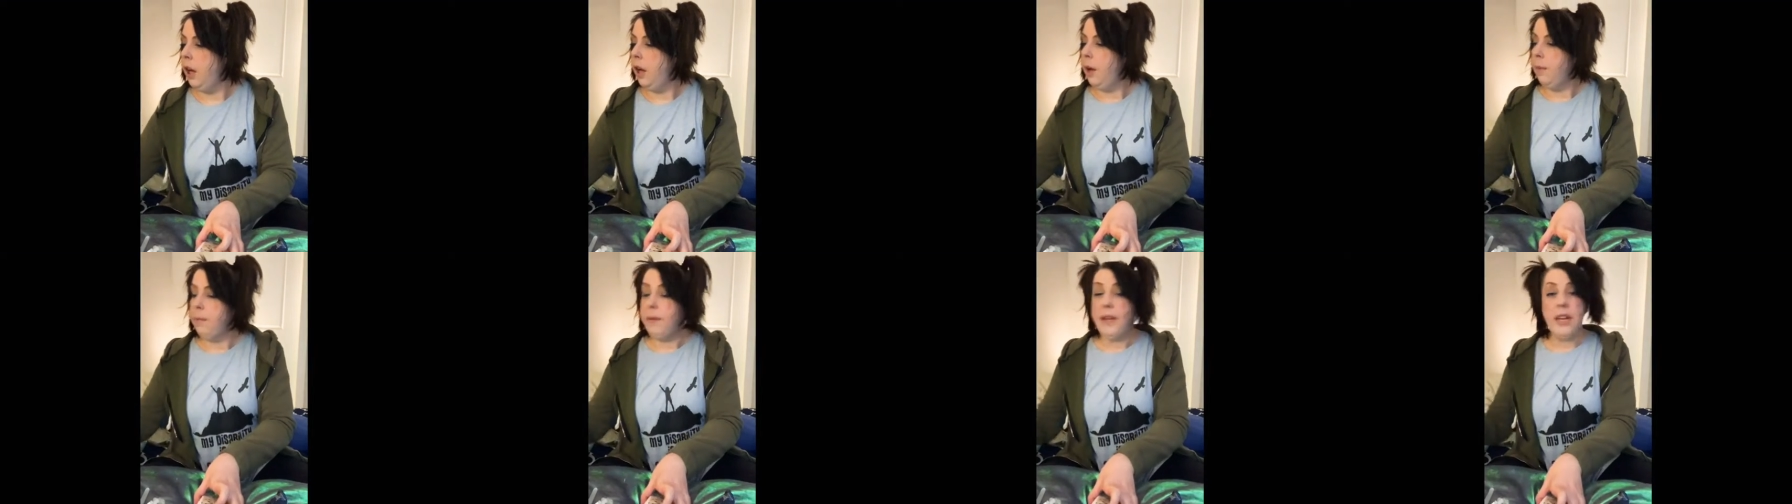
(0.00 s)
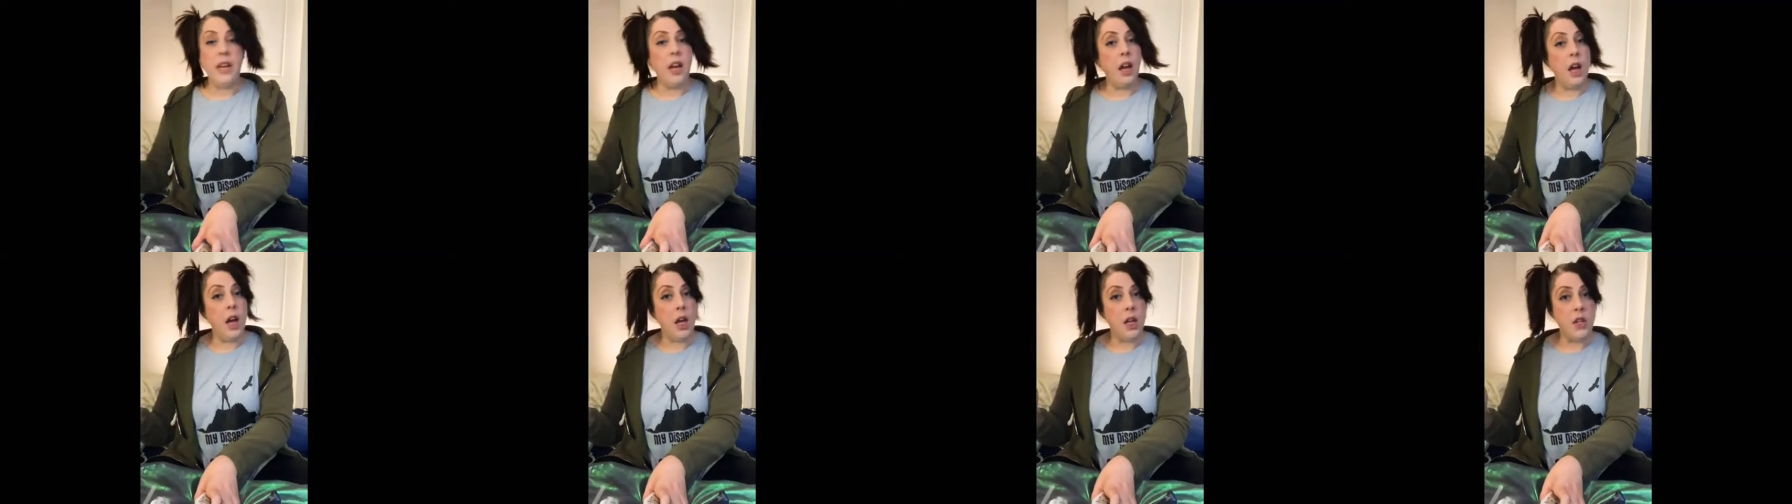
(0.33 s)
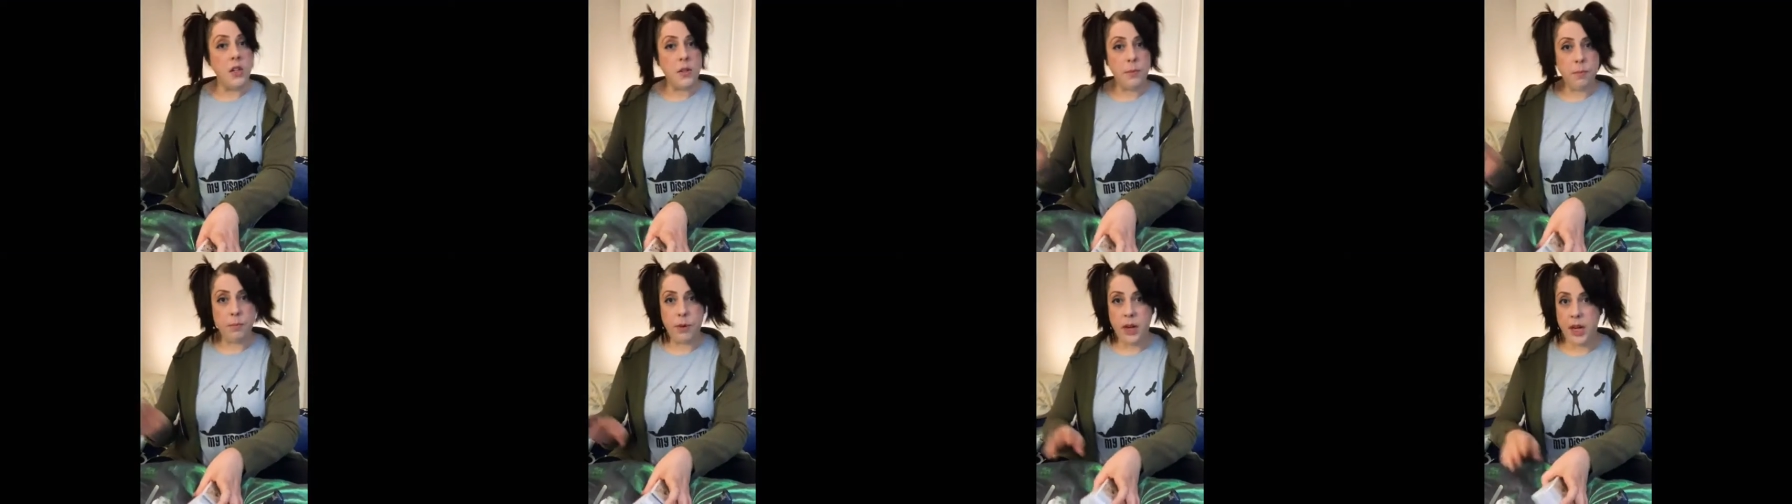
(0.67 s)
because
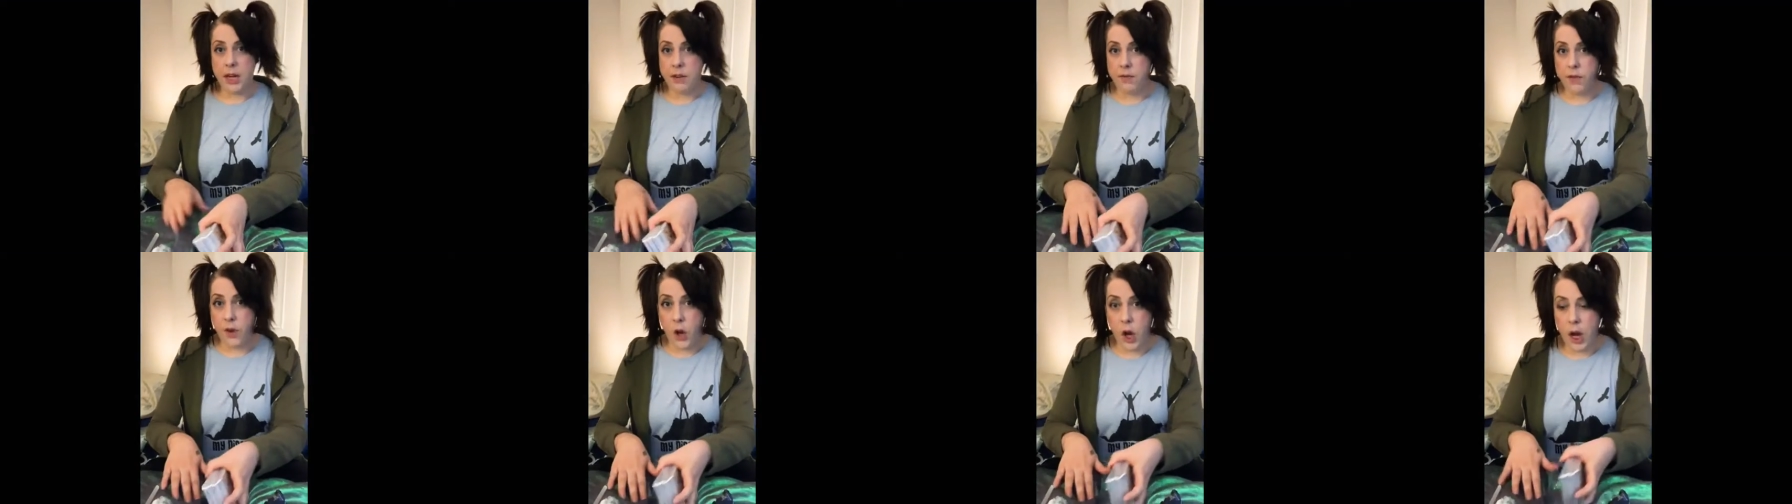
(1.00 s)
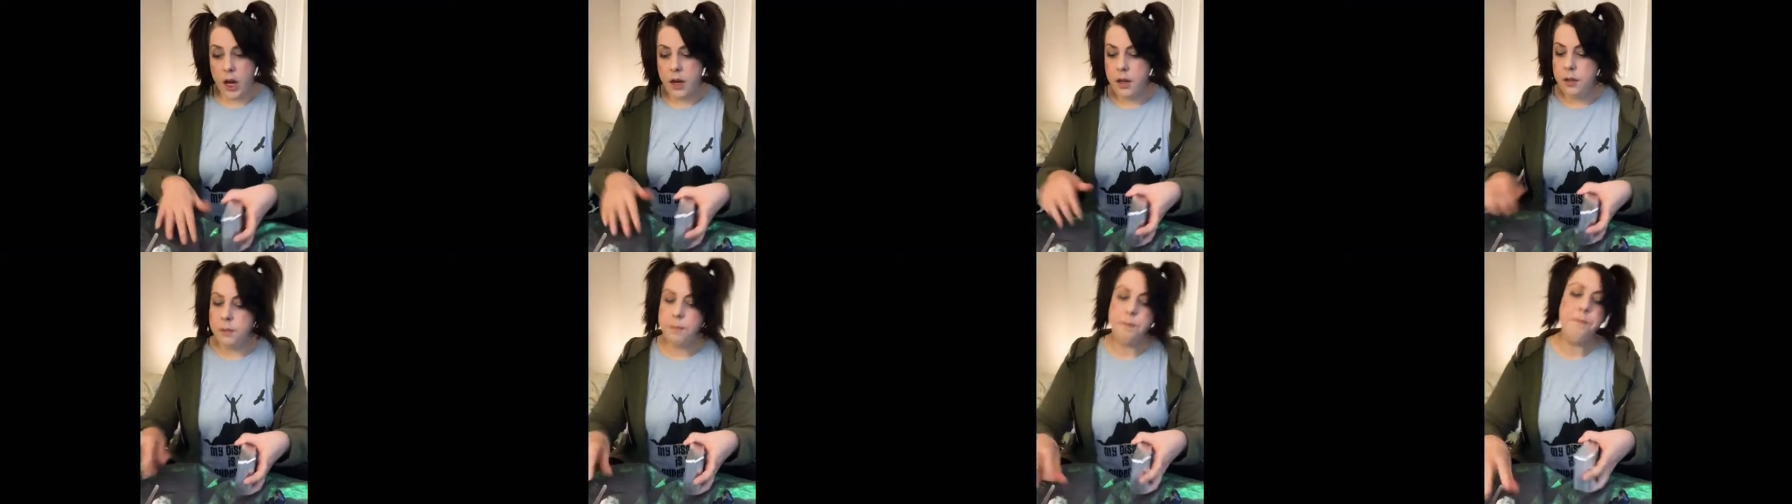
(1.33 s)
brain fog.